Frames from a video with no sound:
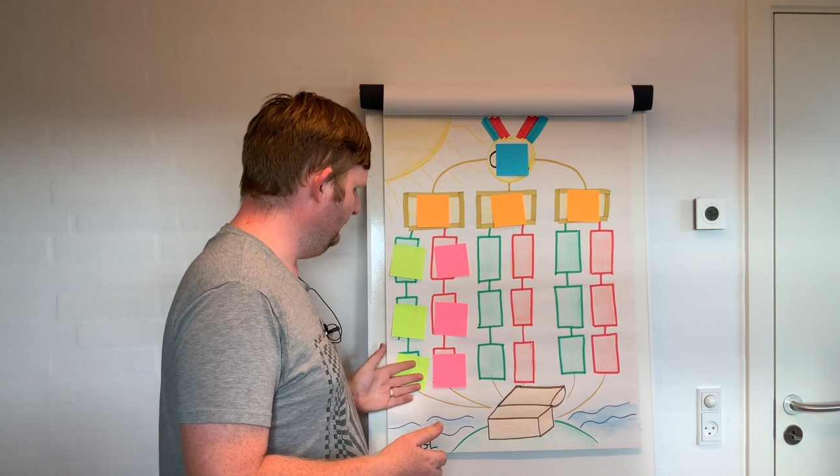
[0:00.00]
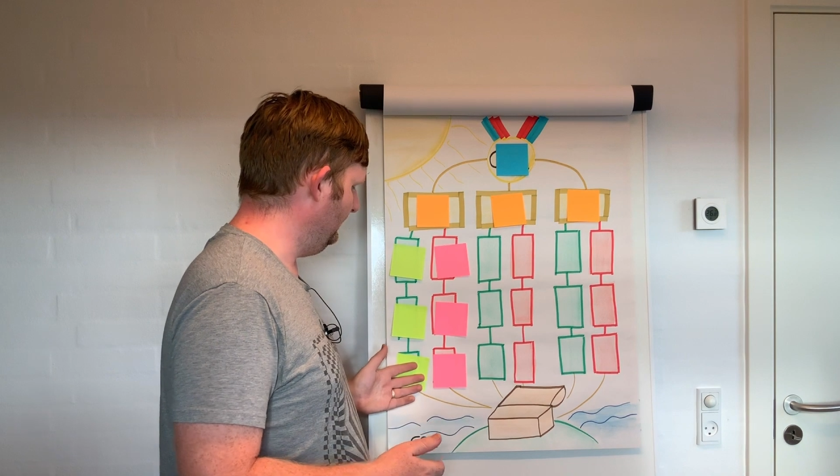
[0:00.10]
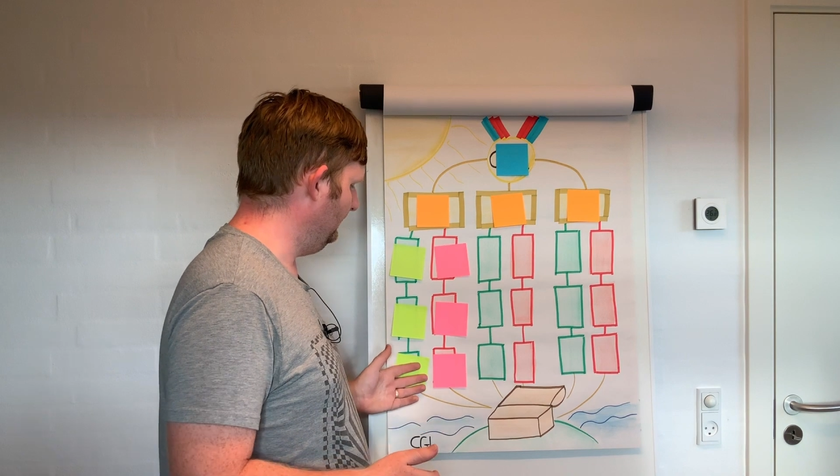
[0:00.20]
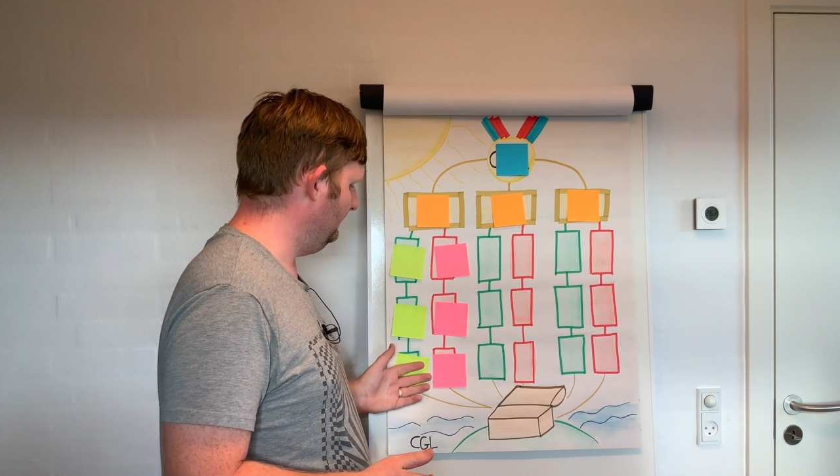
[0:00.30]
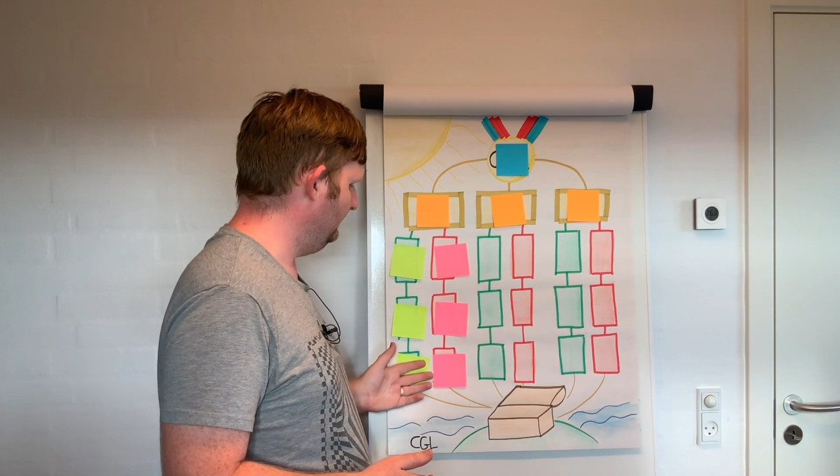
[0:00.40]

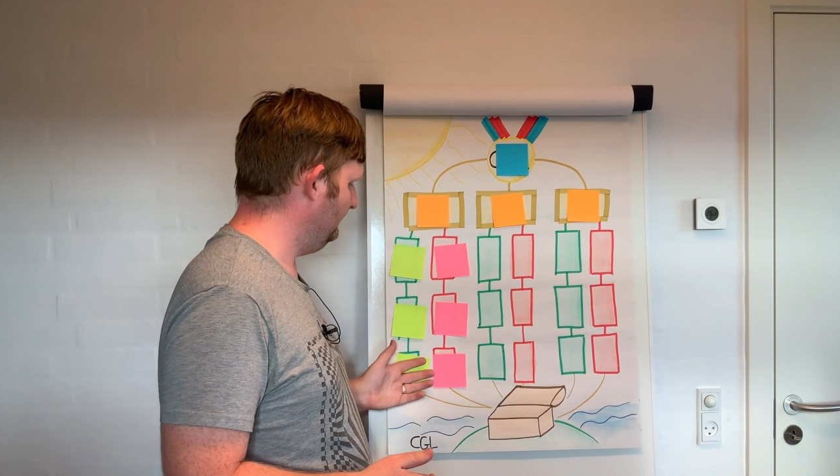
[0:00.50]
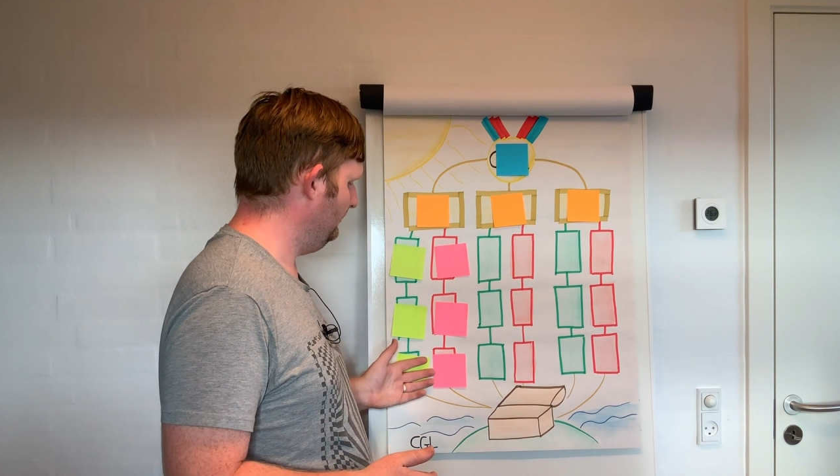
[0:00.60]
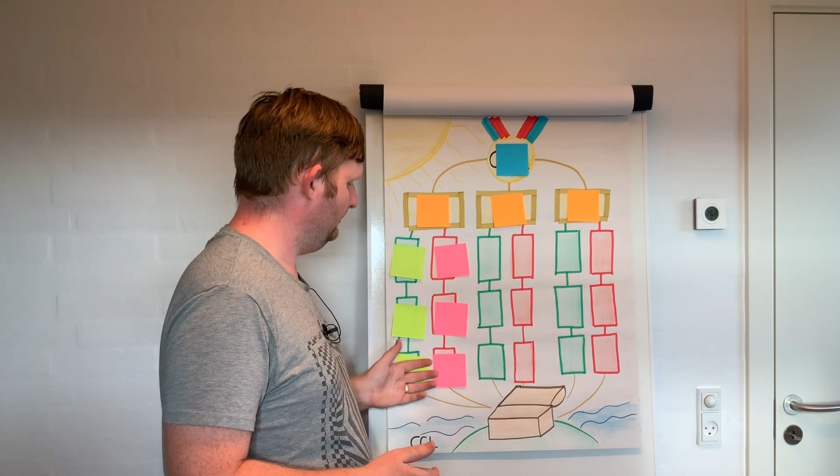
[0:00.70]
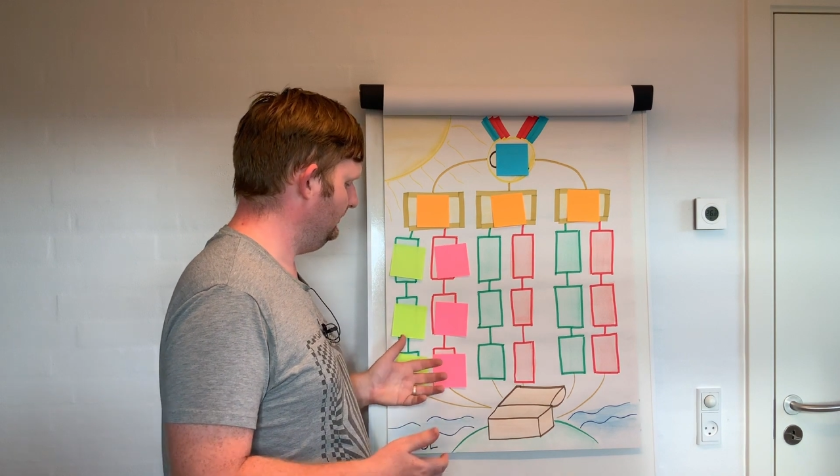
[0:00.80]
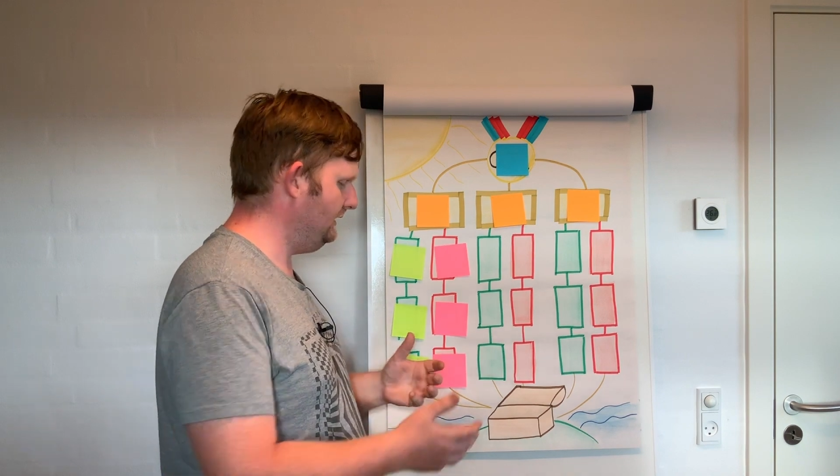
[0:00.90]
it.
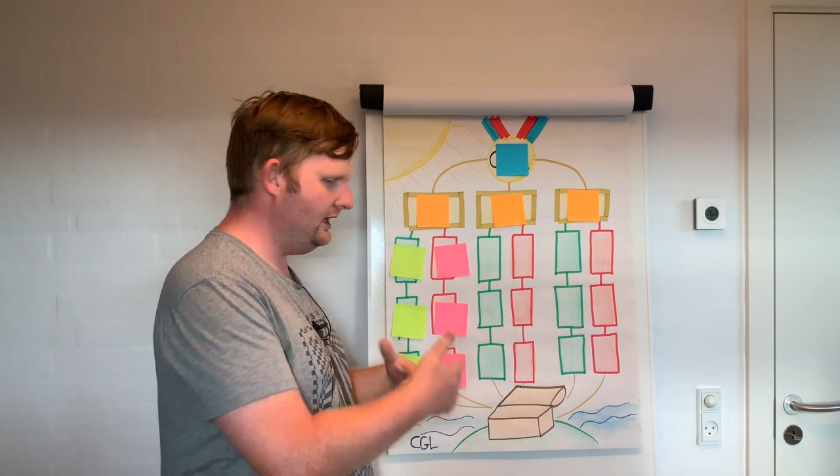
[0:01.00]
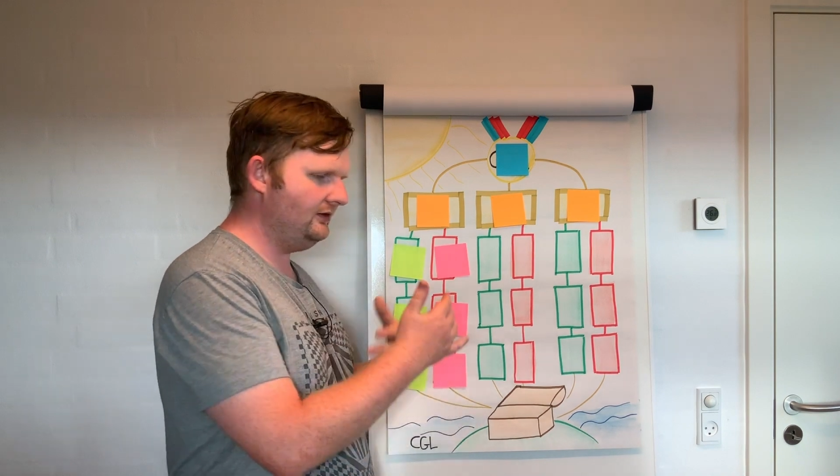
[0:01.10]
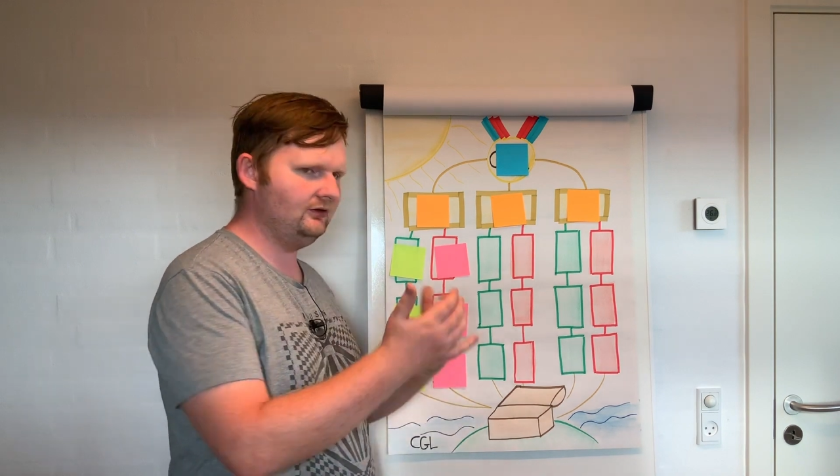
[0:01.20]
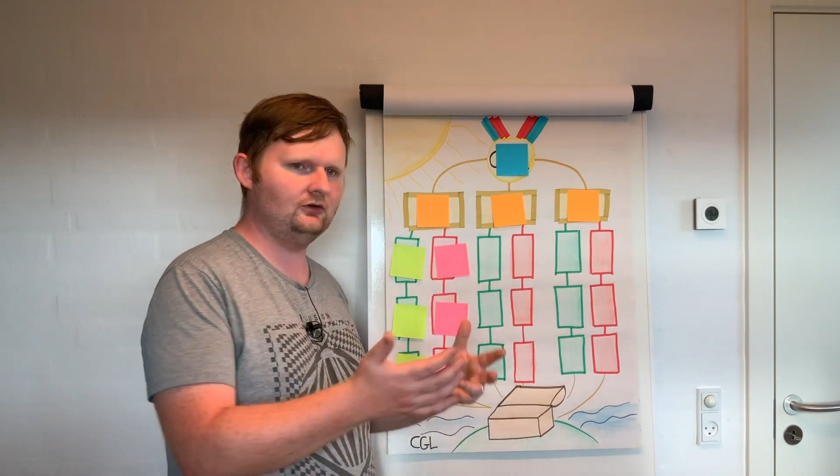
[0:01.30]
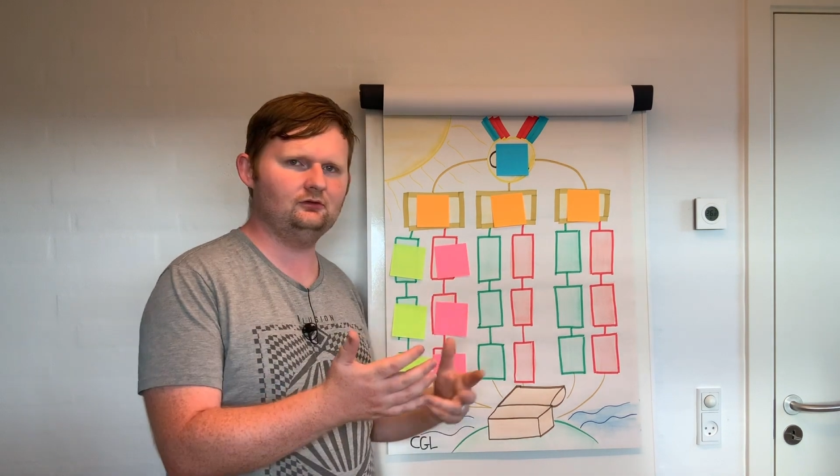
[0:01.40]
Take
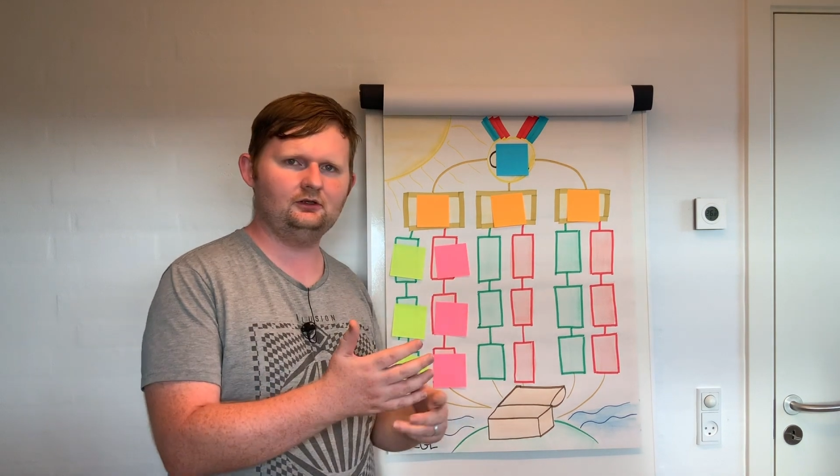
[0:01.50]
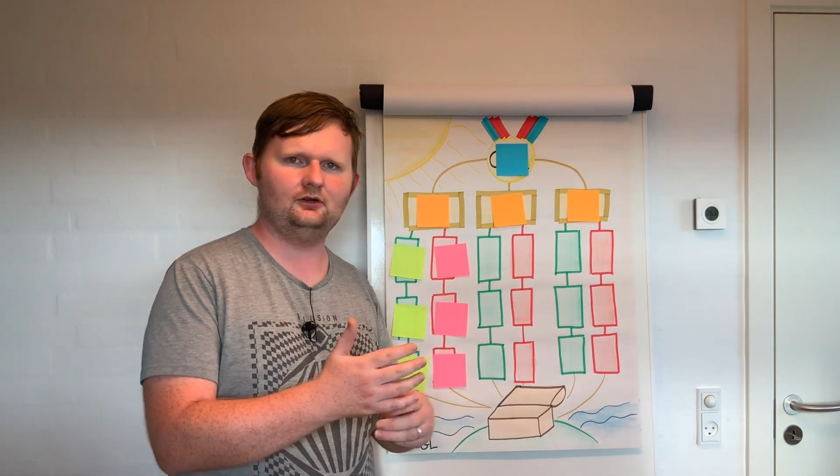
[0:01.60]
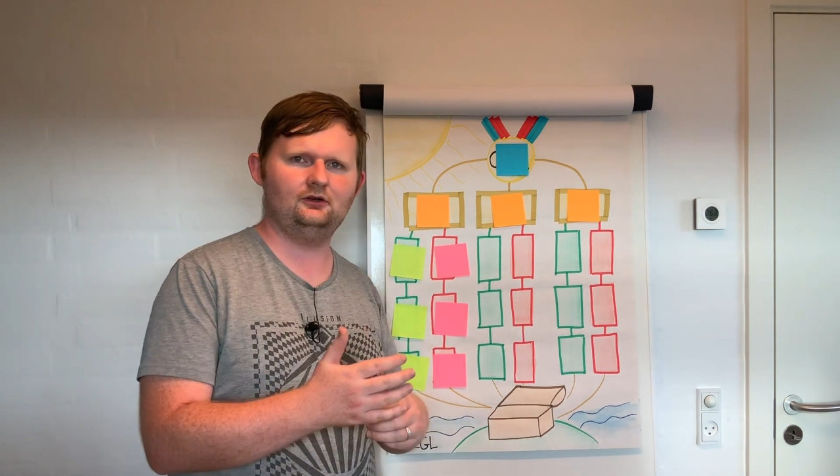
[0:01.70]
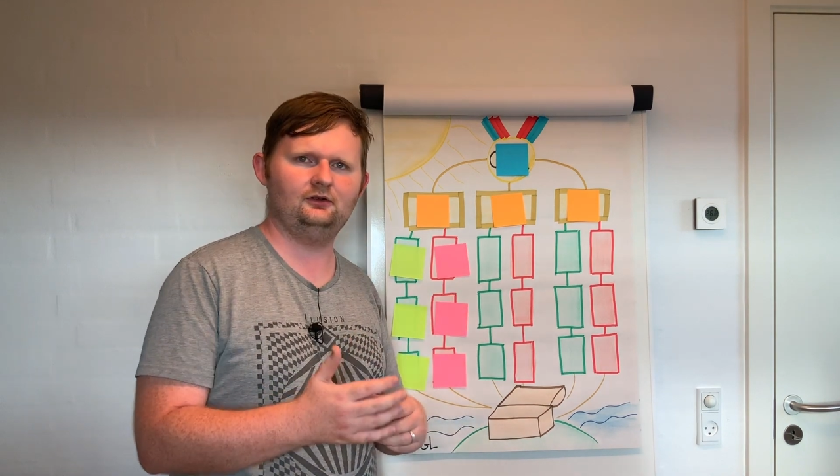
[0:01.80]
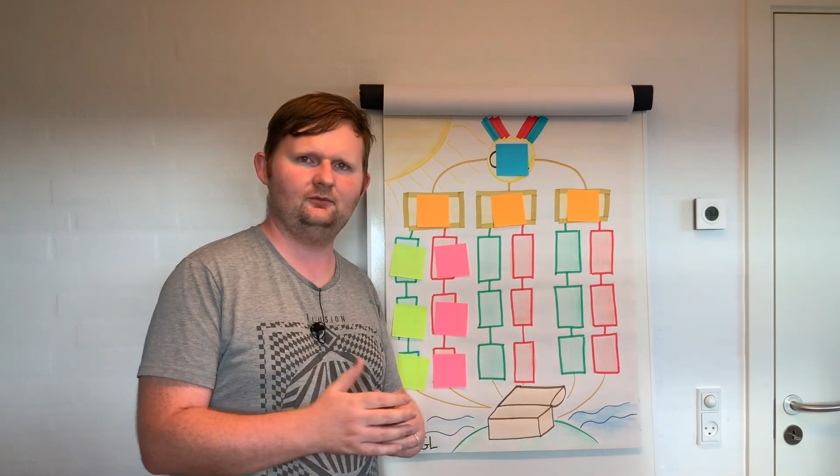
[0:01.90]
the gold
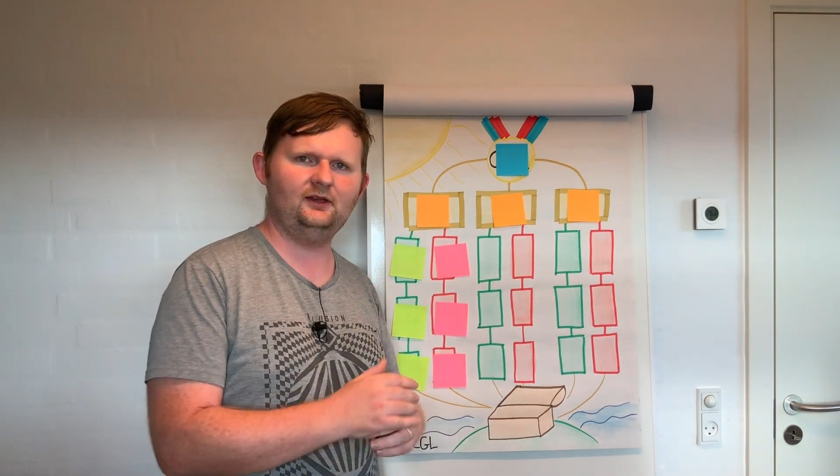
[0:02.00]
coins,